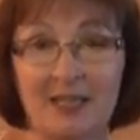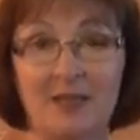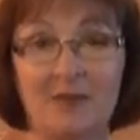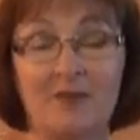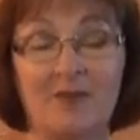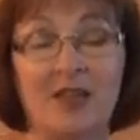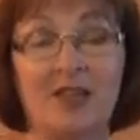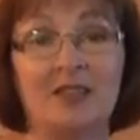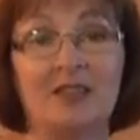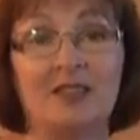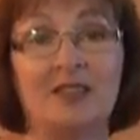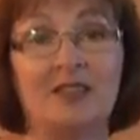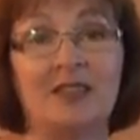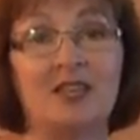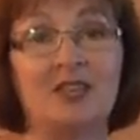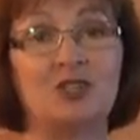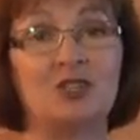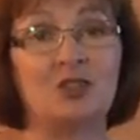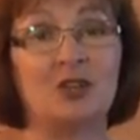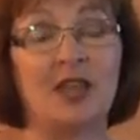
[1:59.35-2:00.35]
the event that
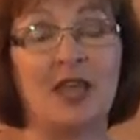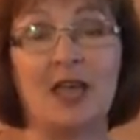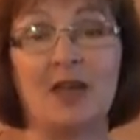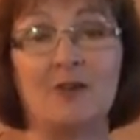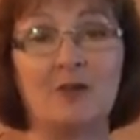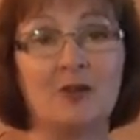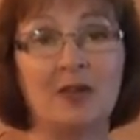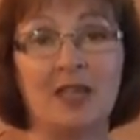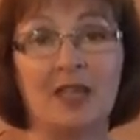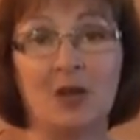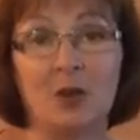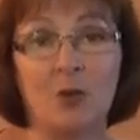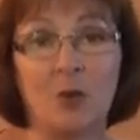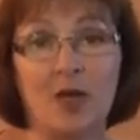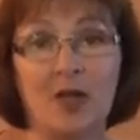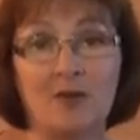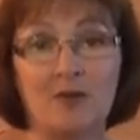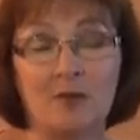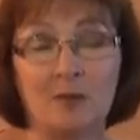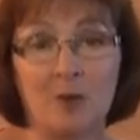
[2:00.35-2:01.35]
they should ever get
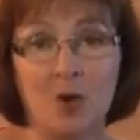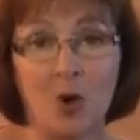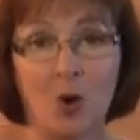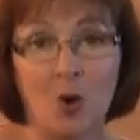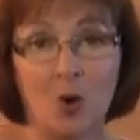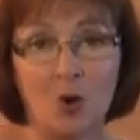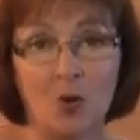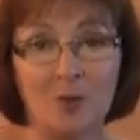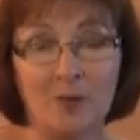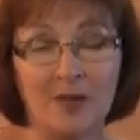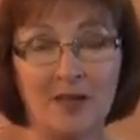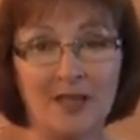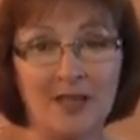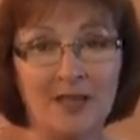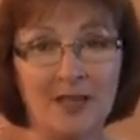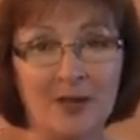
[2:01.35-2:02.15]
away from home?